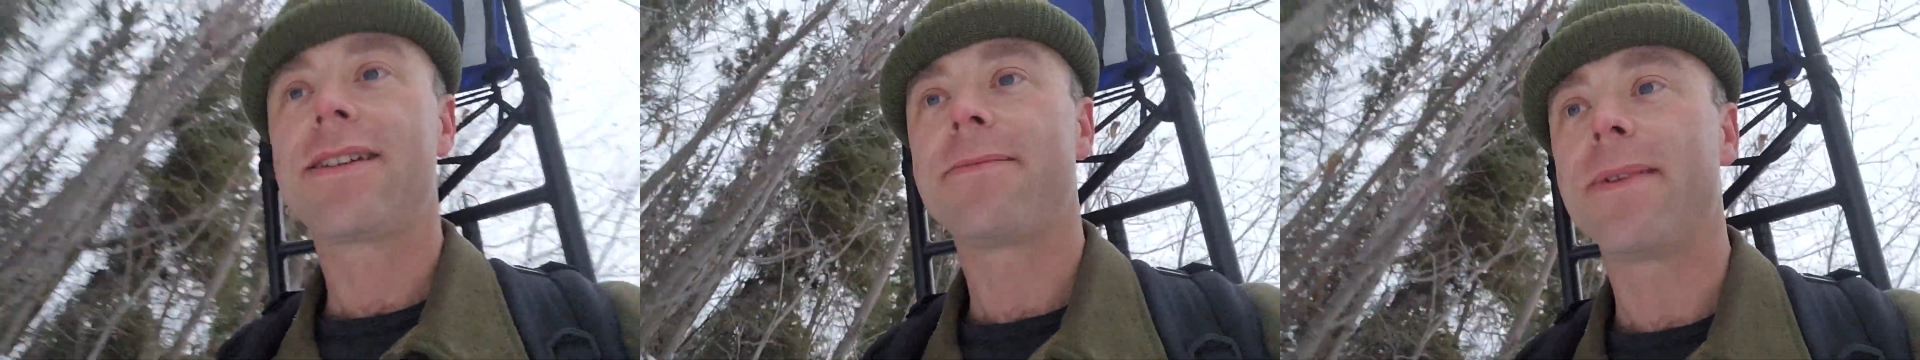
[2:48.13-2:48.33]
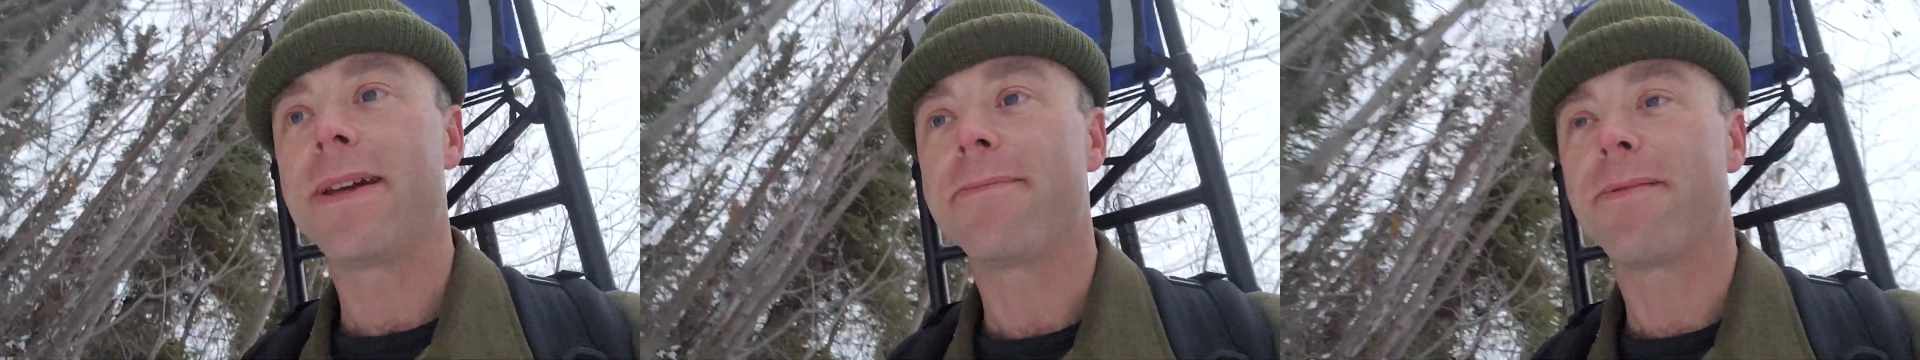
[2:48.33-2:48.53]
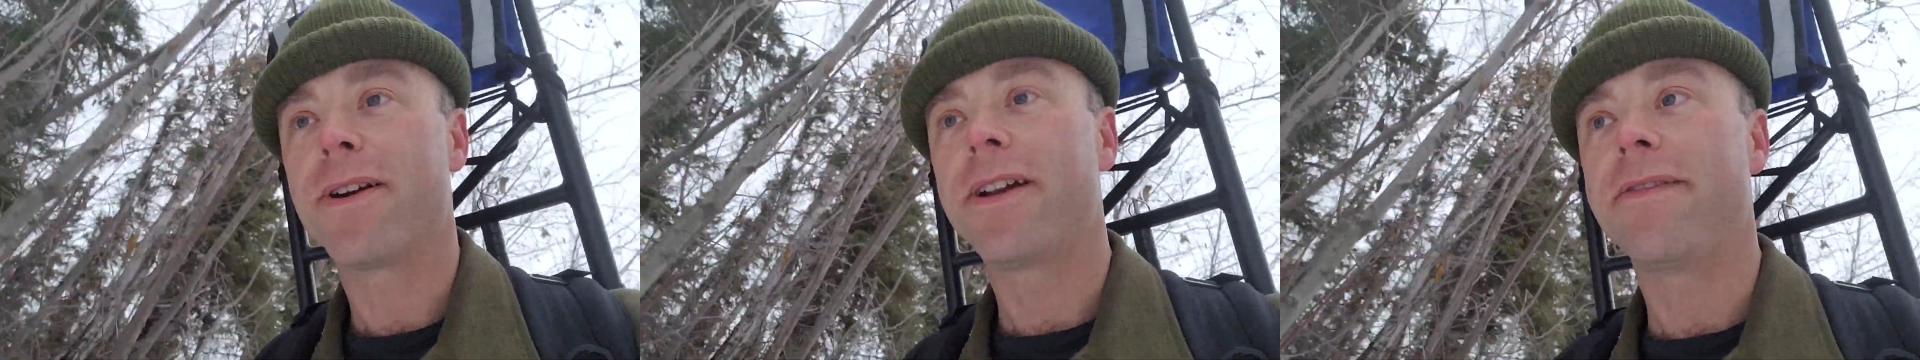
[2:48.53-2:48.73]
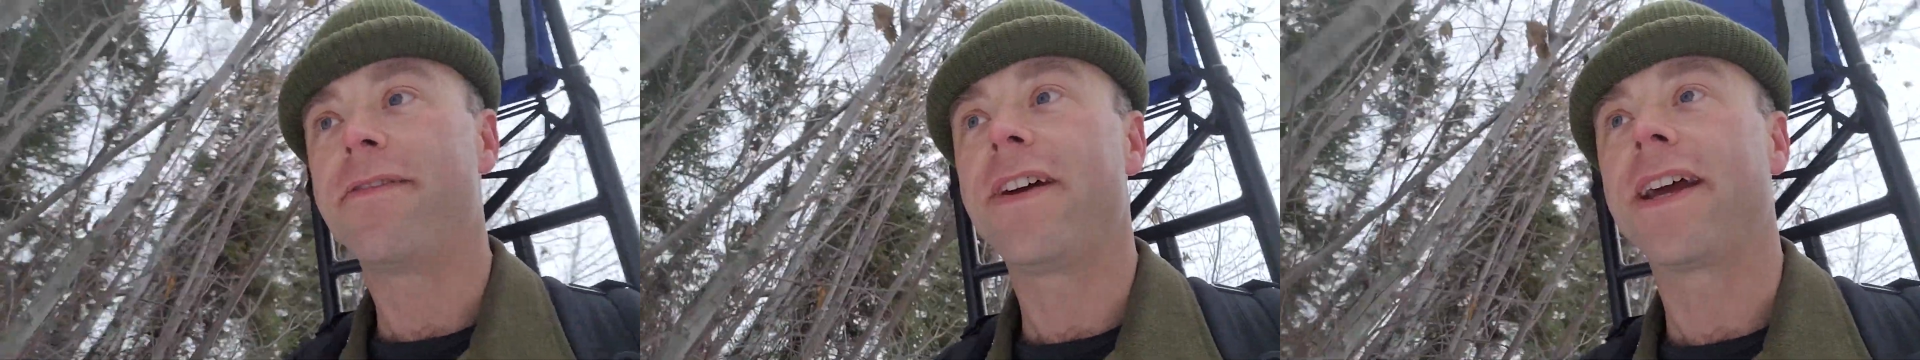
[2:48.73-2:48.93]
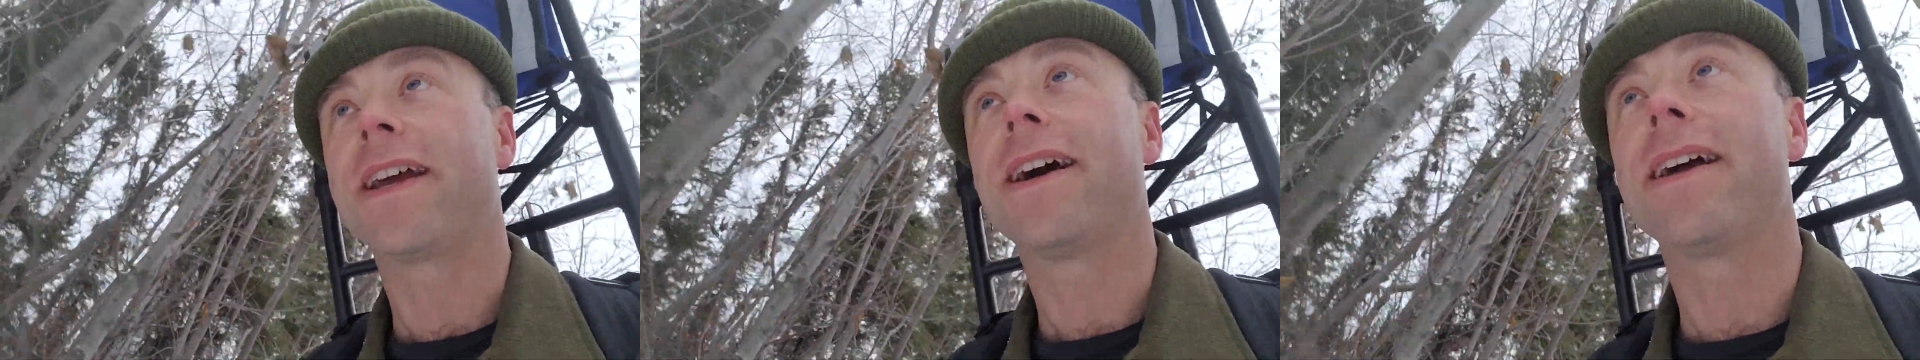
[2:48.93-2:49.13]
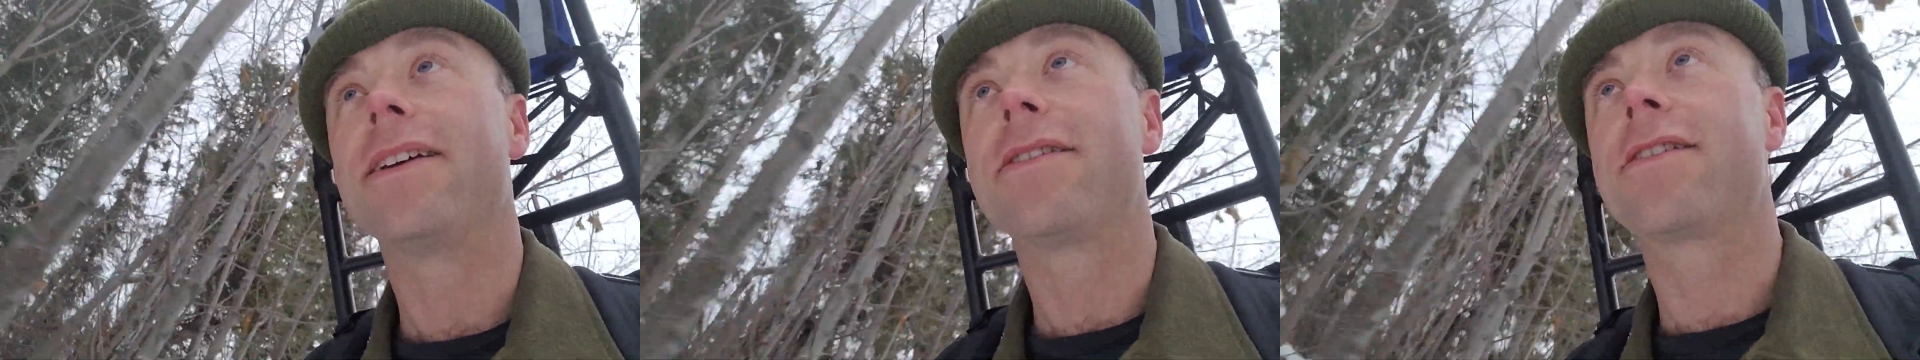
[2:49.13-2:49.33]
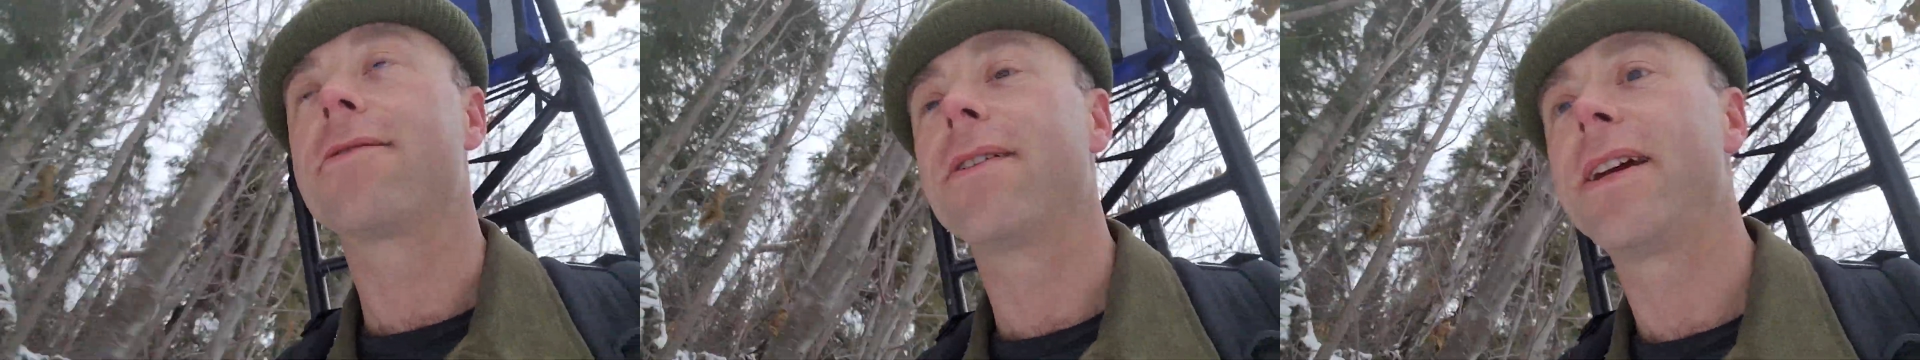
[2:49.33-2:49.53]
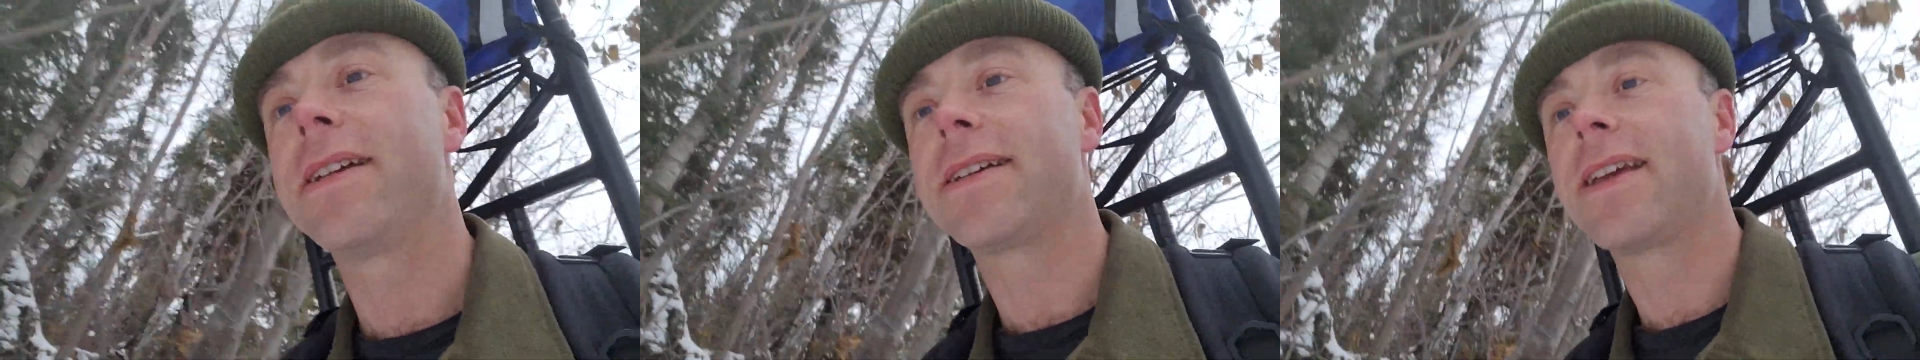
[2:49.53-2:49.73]
to be a pretty fit guy. I used to
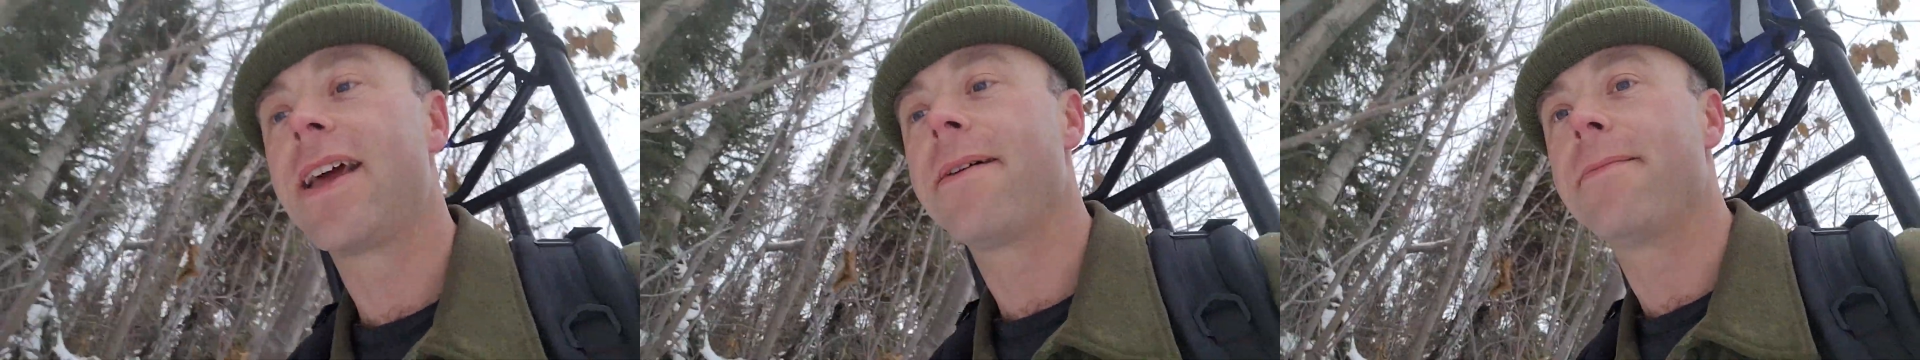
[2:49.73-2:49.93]
race